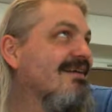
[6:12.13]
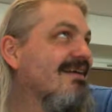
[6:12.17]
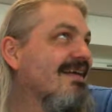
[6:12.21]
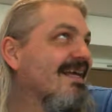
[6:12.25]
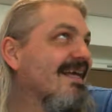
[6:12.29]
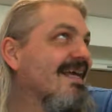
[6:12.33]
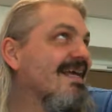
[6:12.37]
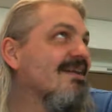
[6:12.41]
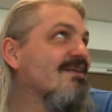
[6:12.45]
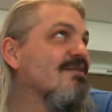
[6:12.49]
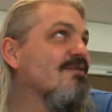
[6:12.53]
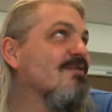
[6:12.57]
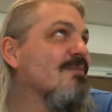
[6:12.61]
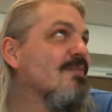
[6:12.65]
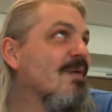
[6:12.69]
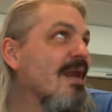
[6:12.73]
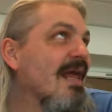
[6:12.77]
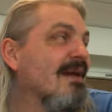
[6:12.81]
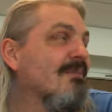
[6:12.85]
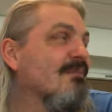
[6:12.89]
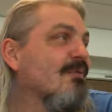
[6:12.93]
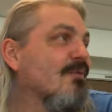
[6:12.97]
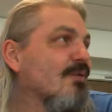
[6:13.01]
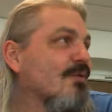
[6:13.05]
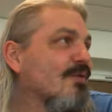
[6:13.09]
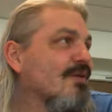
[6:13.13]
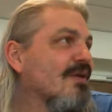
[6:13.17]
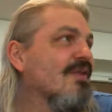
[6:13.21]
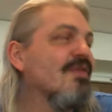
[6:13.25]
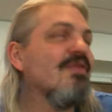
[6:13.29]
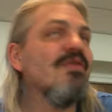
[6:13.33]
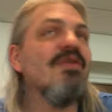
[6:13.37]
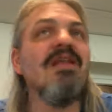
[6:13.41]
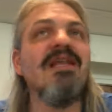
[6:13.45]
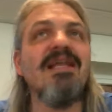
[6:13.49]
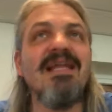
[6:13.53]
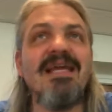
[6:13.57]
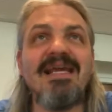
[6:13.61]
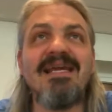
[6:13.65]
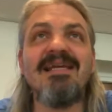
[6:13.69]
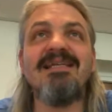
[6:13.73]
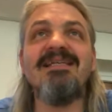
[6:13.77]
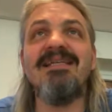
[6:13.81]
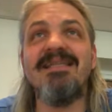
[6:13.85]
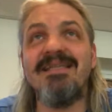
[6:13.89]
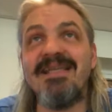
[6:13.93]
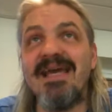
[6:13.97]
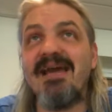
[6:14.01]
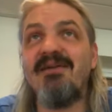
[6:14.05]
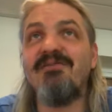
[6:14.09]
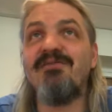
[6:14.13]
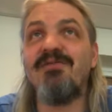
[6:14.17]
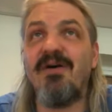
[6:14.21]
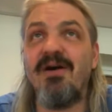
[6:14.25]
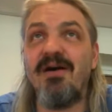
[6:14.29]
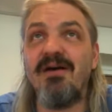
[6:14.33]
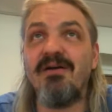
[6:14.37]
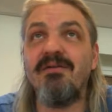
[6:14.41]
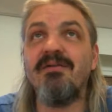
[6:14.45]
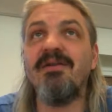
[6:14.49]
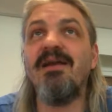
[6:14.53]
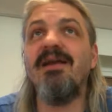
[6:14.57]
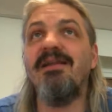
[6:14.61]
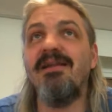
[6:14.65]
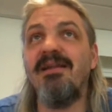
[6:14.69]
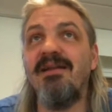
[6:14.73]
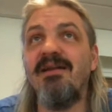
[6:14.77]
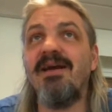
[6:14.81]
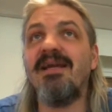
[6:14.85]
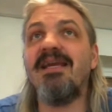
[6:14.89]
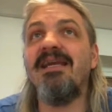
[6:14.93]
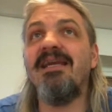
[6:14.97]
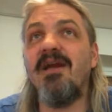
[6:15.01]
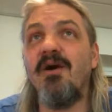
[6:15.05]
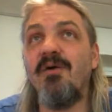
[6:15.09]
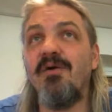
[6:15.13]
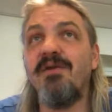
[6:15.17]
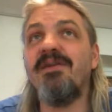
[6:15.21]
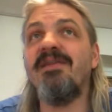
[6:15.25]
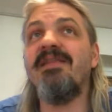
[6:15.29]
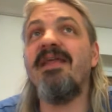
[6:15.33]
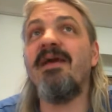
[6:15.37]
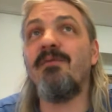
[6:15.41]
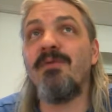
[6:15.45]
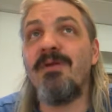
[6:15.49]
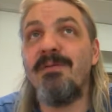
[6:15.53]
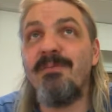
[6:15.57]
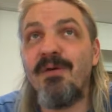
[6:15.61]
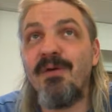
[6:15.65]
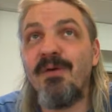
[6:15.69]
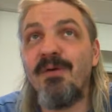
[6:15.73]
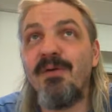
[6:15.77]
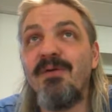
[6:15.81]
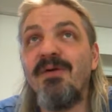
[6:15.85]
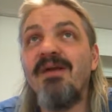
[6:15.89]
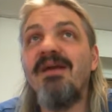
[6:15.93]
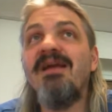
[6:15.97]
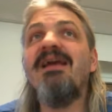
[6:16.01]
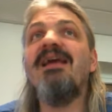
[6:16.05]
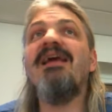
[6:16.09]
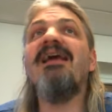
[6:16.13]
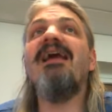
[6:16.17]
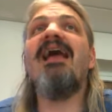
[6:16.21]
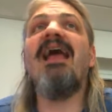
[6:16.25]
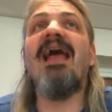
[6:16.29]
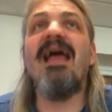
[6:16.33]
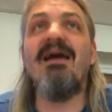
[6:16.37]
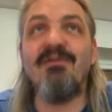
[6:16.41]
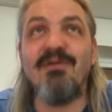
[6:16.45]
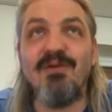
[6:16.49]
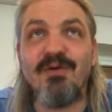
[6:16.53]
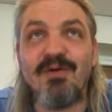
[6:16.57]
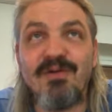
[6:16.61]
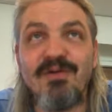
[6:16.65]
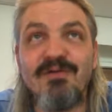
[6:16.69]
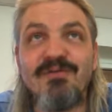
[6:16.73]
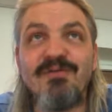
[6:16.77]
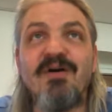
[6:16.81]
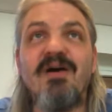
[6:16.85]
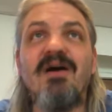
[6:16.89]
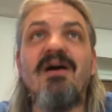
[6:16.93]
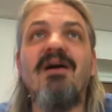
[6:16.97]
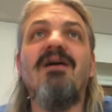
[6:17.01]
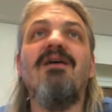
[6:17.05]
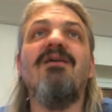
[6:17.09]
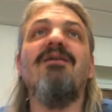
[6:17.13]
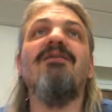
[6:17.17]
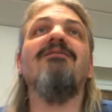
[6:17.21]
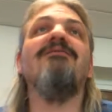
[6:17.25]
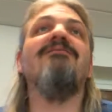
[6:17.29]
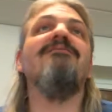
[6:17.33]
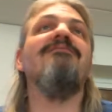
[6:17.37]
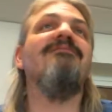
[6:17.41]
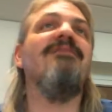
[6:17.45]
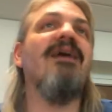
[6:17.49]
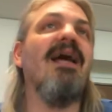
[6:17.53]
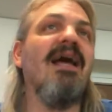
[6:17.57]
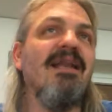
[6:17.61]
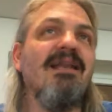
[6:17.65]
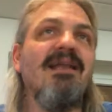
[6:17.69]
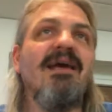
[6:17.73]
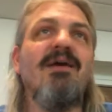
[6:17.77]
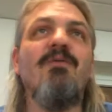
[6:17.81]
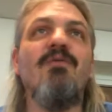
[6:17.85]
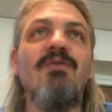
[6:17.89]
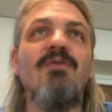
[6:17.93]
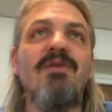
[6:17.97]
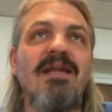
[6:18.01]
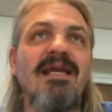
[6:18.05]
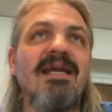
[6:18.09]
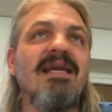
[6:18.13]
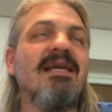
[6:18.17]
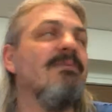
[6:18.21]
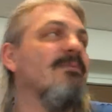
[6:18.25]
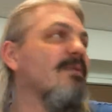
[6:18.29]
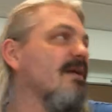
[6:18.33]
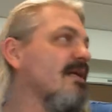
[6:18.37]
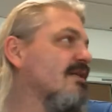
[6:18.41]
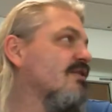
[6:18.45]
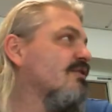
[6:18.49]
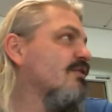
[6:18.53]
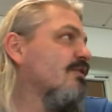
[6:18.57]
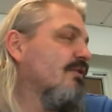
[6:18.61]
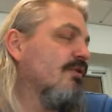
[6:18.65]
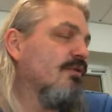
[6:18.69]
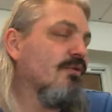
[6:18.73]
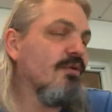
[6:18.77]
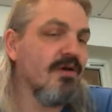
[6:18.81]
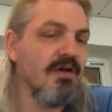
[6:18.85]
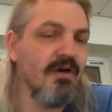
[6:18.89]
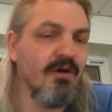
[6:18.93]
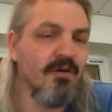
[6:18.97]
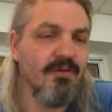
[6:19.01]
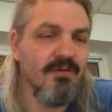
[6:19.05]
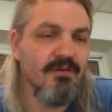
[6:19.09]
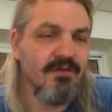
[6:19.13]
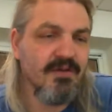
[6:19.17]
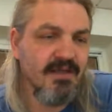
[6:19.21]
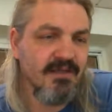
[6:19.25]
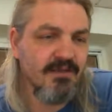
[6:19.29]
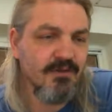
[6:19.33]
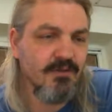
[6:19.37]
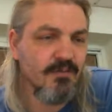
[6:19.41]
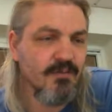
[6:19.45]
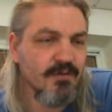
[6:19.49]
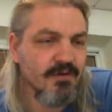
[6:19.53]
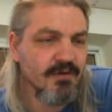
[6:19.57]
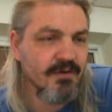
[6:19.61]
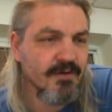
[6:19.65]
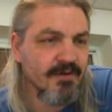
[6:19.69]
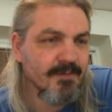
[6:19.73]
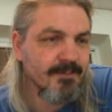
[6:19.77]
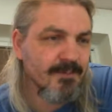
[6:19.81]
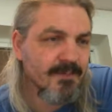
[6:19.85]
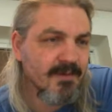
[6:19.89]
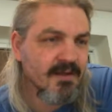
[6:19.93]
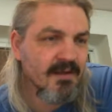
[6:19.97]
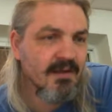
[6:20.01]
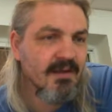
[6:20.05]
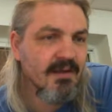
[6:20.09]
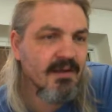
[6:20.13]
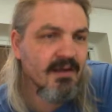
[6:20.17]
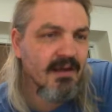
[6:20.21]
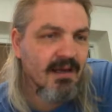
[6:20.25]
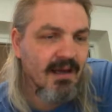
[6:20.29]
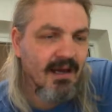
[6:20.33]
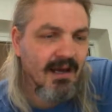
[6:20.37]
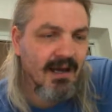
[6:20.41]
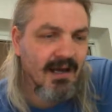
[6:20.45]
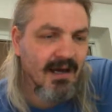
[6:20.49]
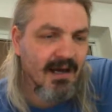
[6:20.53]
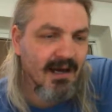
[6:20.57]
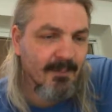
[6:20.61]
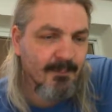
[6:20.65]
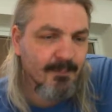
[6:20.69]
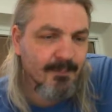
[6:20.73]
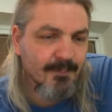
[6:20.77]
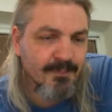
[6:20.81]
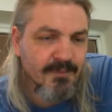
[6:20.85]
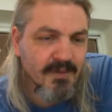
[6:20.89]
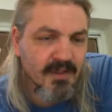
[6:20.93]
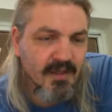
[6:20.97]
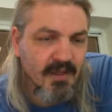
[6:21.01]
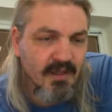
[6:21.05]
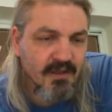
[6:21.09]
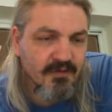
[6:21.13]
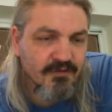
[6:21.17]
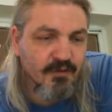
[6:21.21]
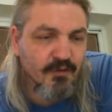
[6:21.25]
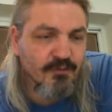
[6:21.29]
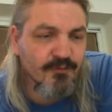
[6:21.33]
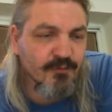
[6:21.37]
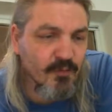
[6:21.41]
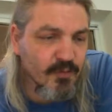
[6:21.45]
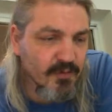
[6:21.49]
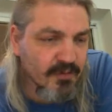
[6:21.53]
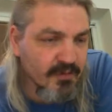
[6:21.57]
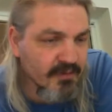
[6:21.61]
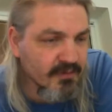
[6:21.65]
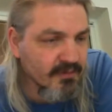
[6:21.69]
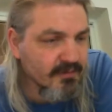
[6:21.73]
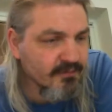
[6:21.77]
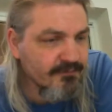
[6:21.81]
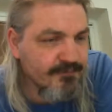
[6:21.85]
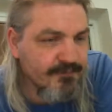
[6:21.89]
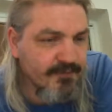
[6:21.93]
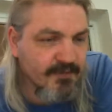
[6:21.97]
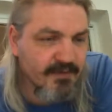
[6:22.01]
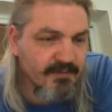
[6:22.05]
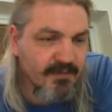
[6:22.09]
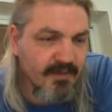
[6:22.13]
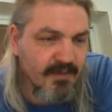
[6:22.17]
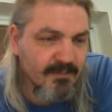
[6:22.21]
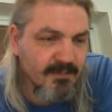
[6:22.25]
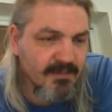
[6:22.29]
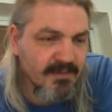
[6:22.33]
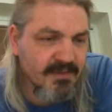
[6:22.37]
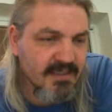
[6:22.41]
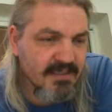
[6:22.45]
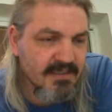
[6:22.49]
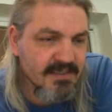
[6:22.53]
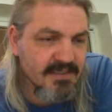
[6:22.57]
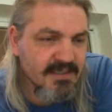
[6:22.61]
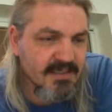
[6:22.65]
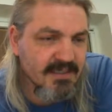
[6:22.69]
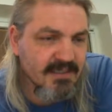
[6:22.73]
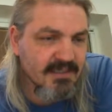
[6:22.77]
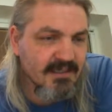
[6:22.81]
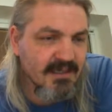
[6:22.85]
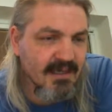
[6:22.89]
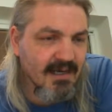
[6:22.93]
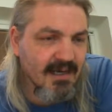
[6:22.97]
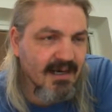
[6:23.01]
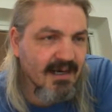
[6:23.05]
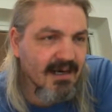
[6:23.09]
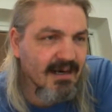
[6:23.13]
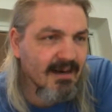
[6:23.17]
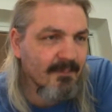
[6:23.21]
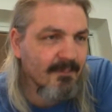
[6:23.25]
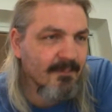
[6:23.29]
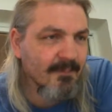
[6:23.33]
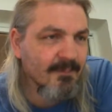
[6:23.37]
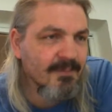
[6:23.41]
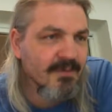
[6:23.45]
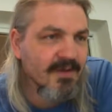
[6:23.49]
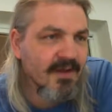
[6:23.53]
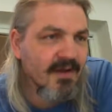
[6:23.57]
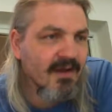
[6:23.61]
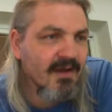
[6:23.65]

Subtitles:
into Blackboard the link to that file, and then I can go into that repo, have a look at the file, and that will link me to your code and your work. So for development testing, I